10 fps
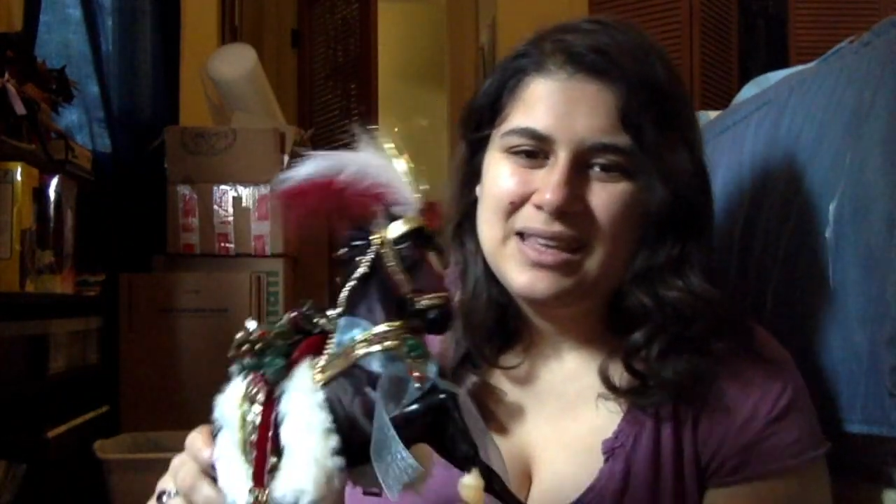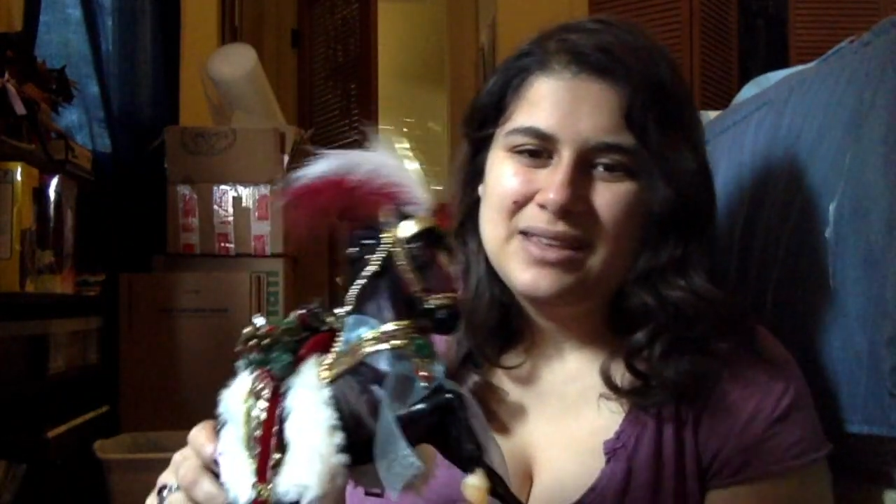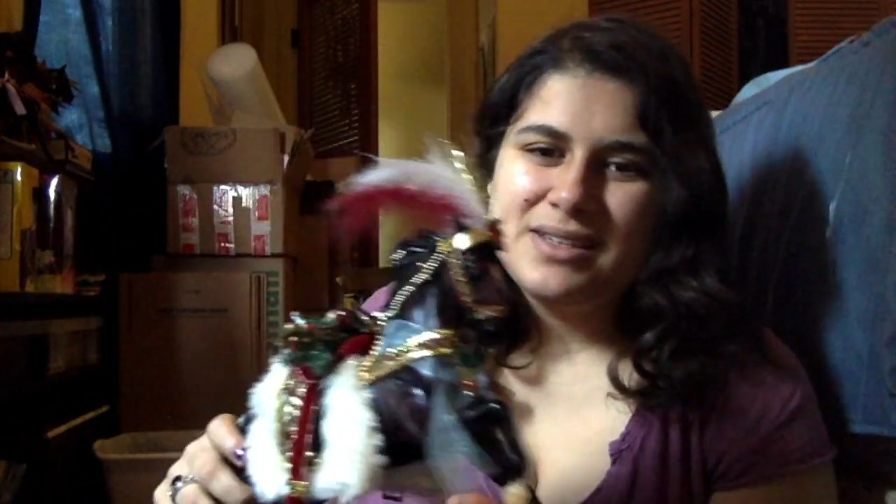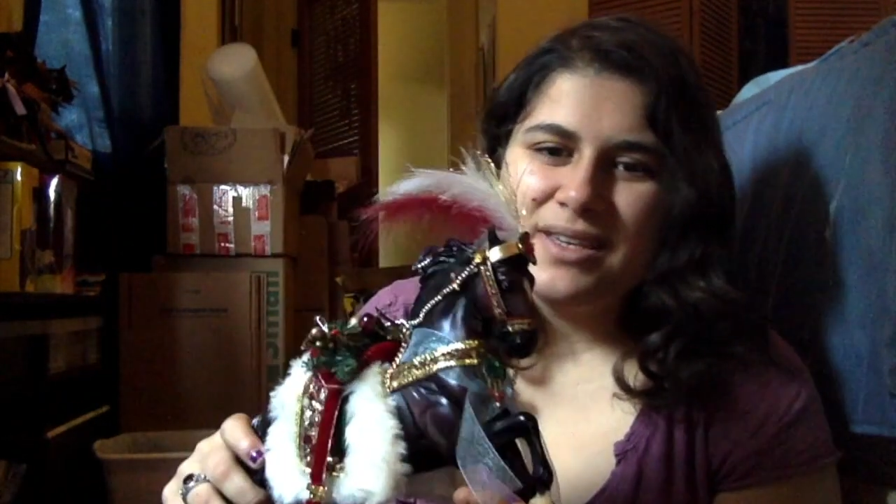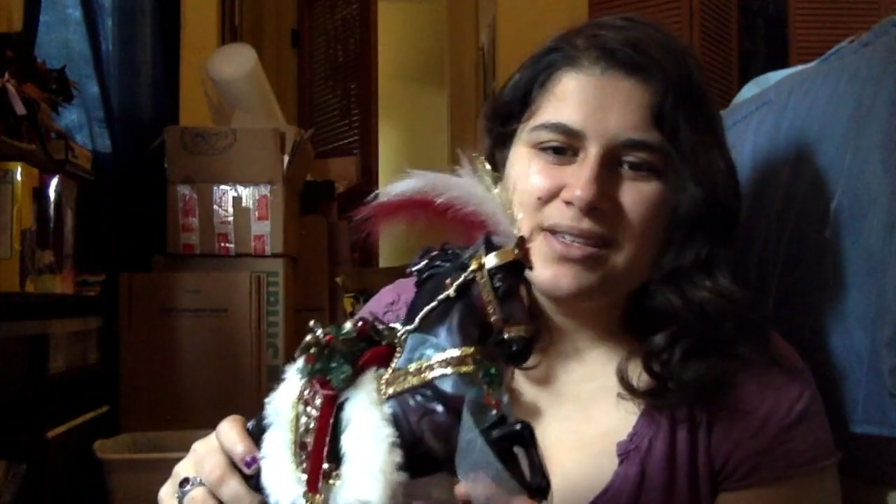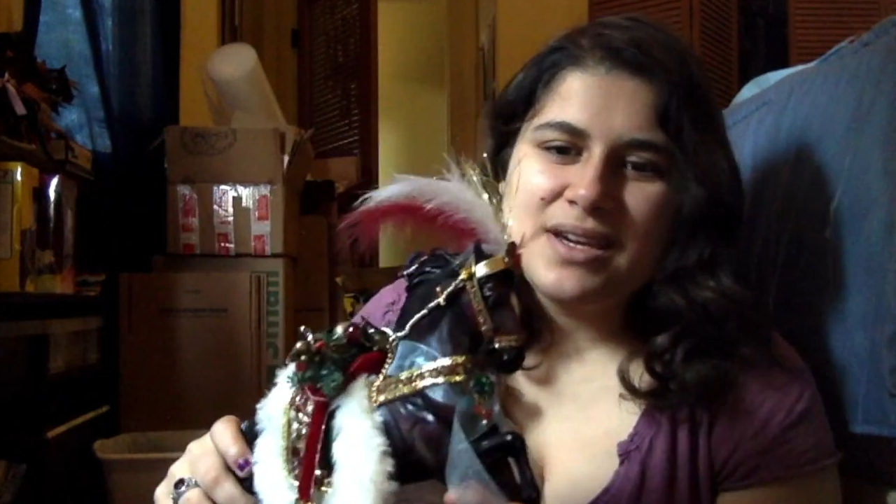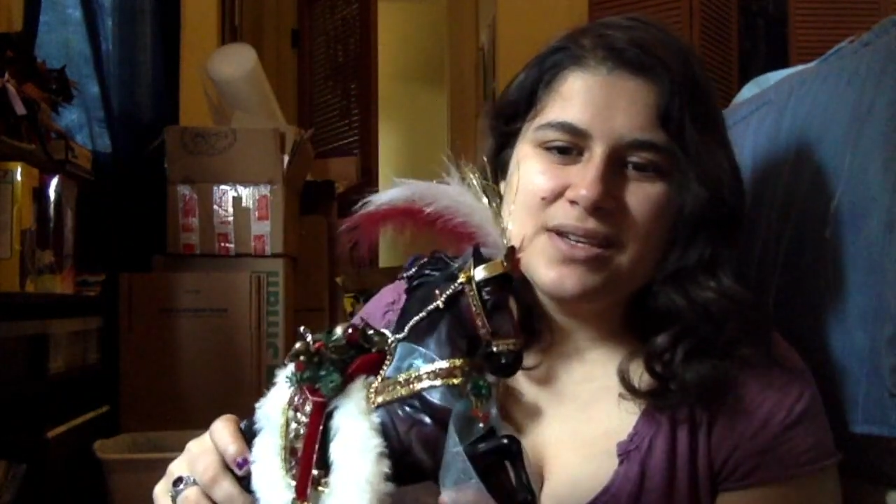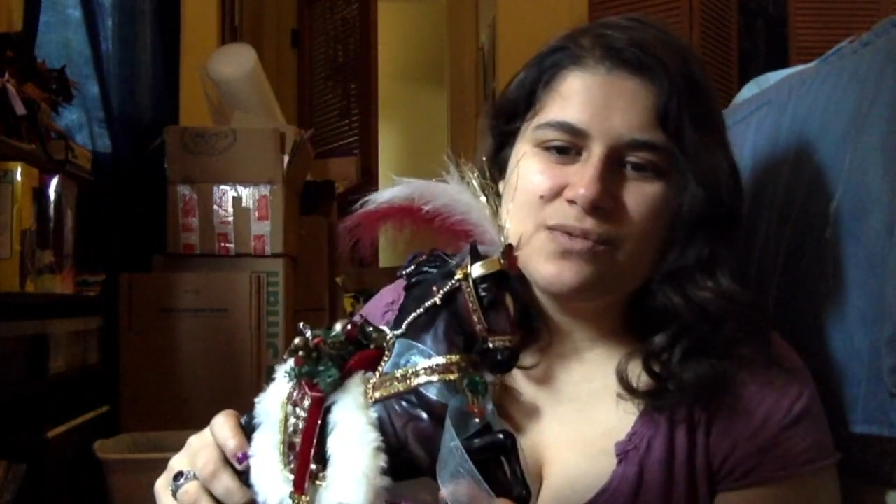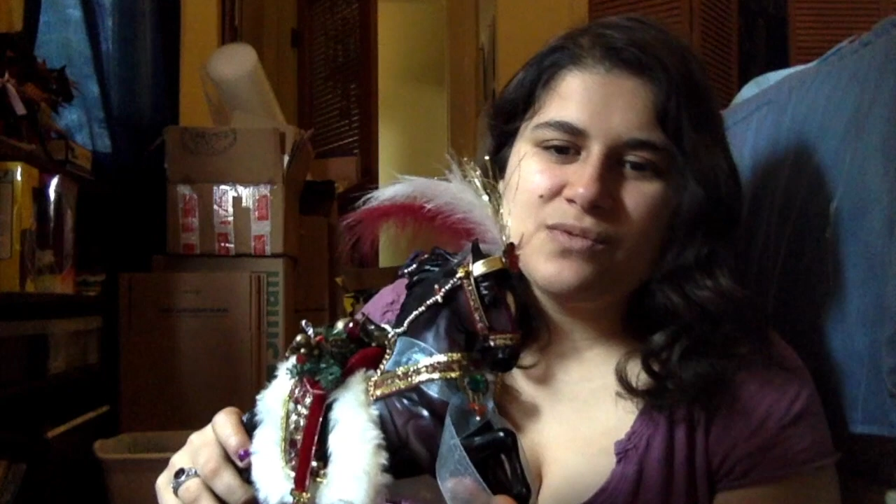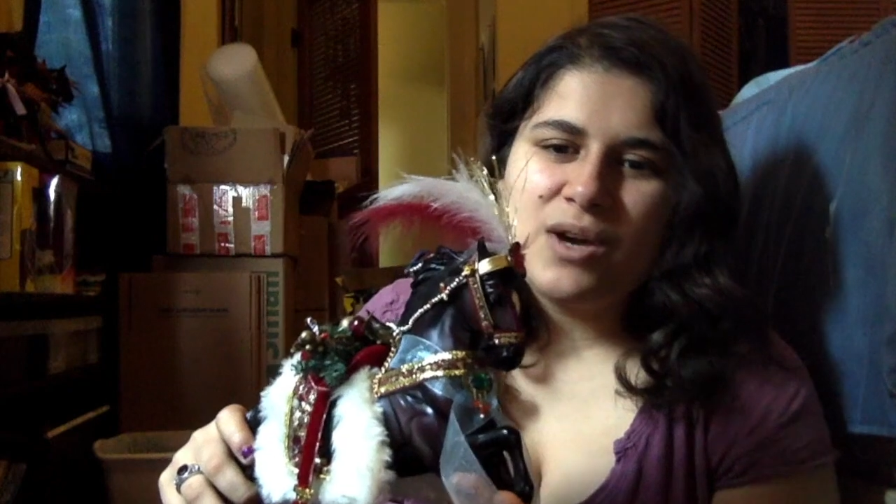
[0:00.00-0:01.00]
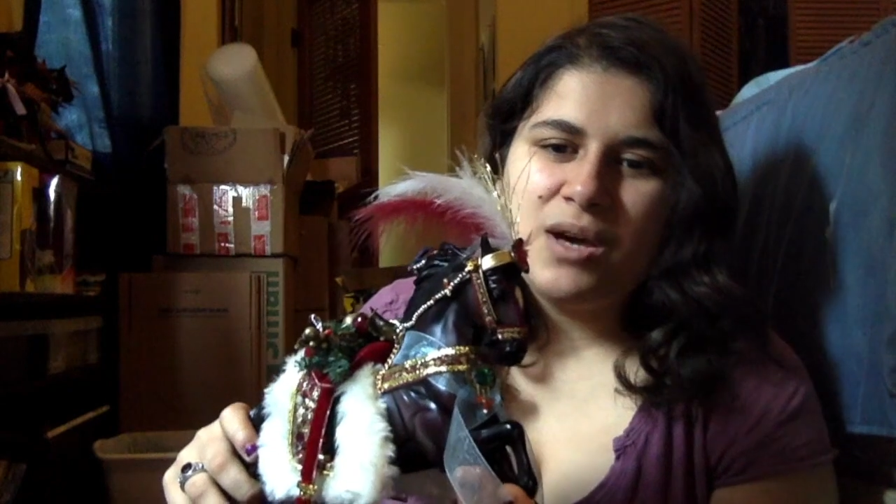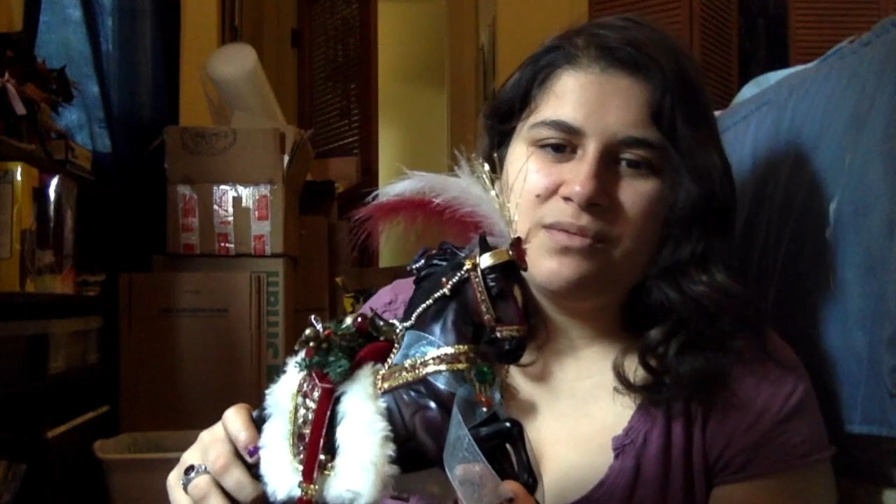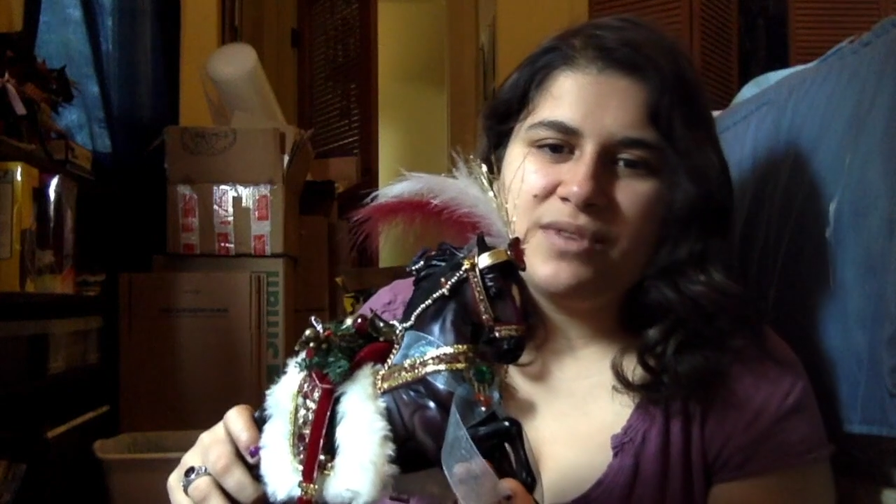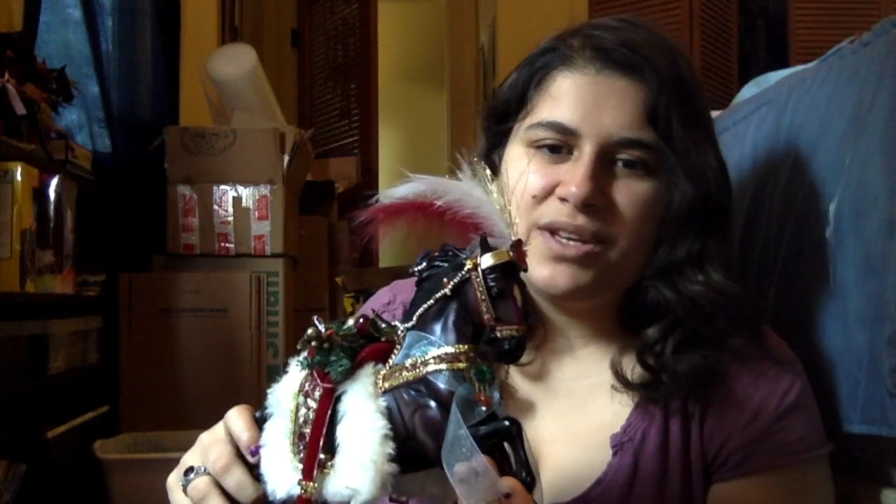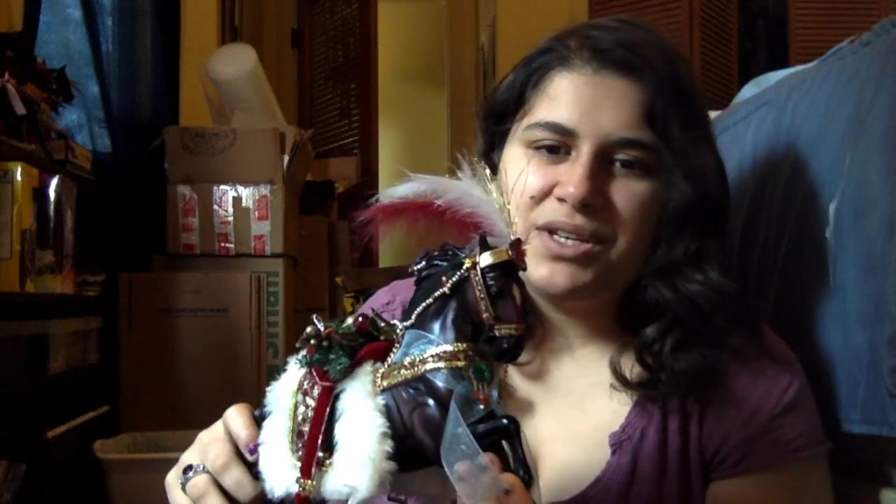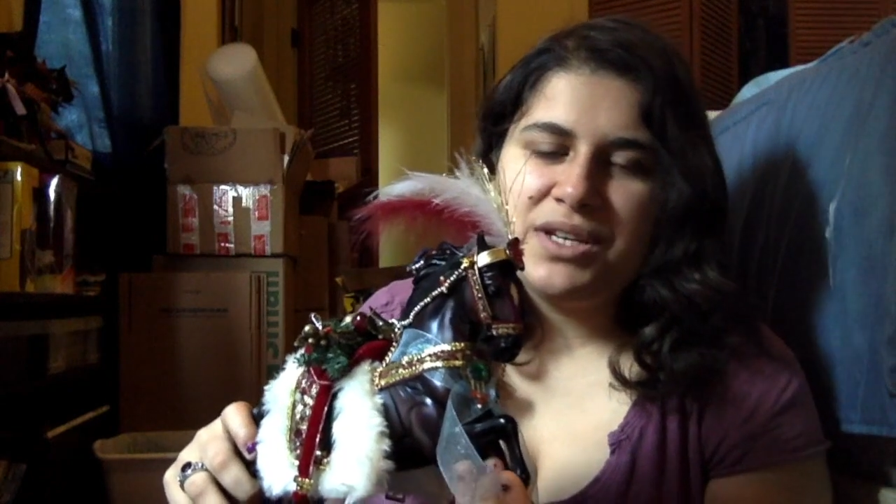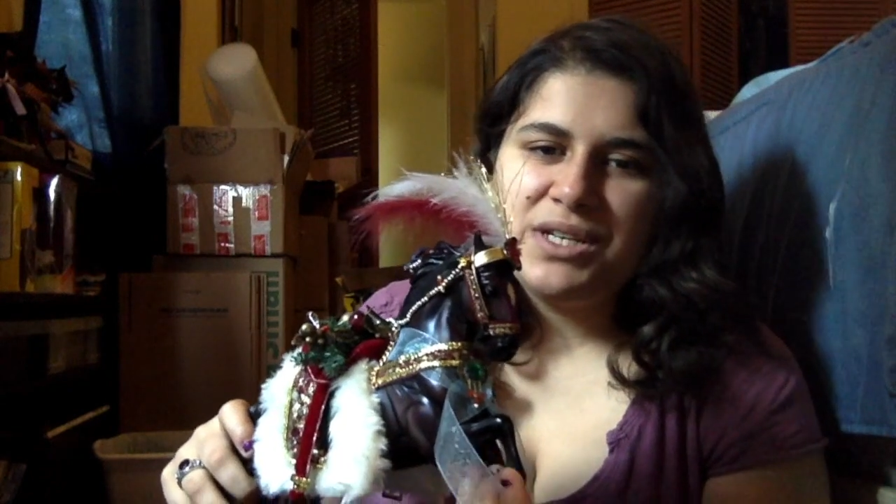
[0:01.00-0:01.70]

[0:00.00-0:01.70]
So this guy's vintage.